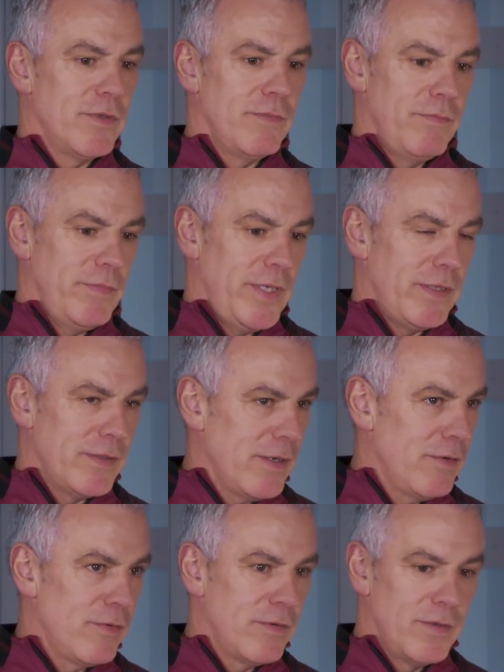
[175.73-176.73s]
So is
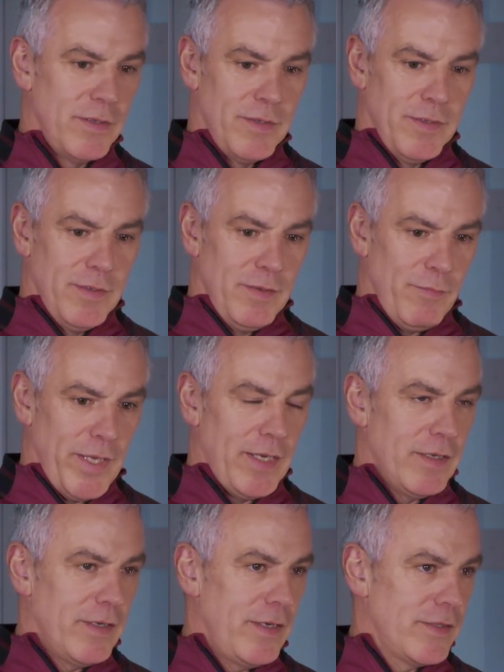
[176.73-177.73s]
our
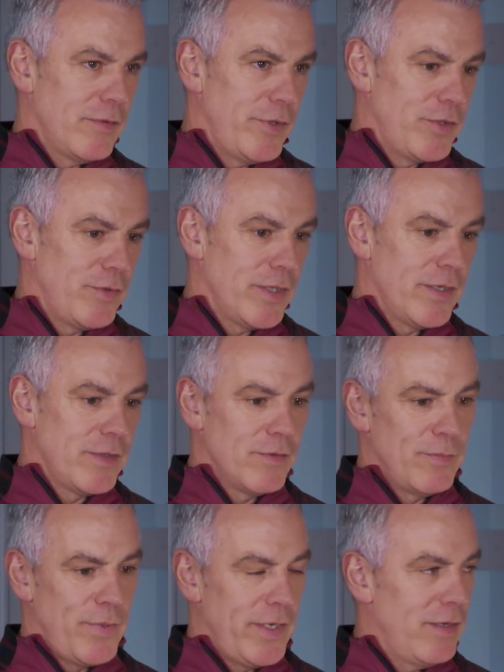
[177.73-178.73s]
main guys, our injury guys,
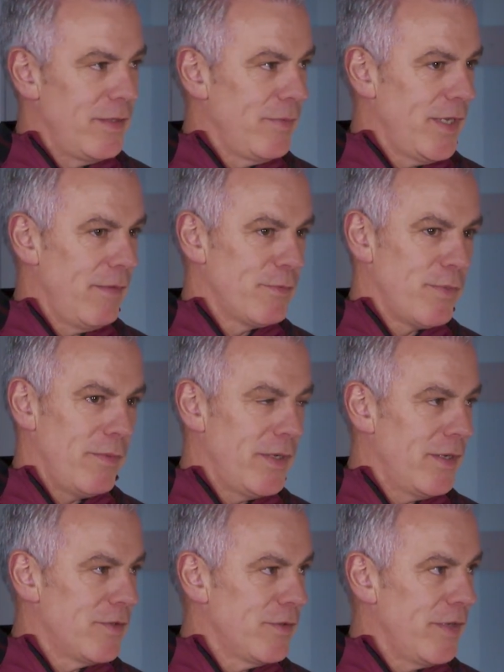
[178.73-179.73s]
going to play all them games?
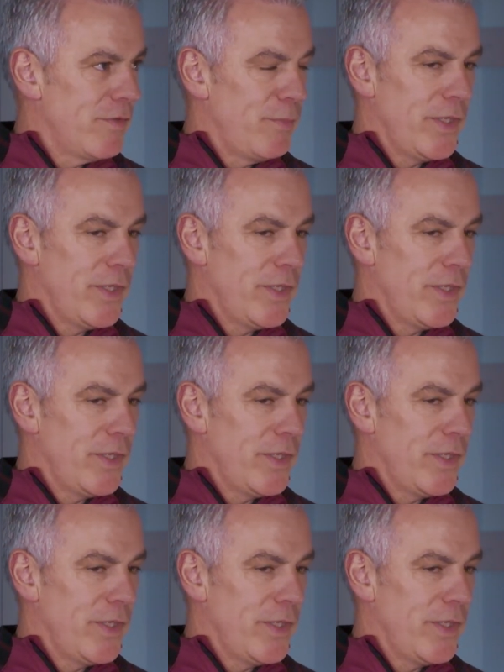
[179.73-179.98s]
Probably not. So you have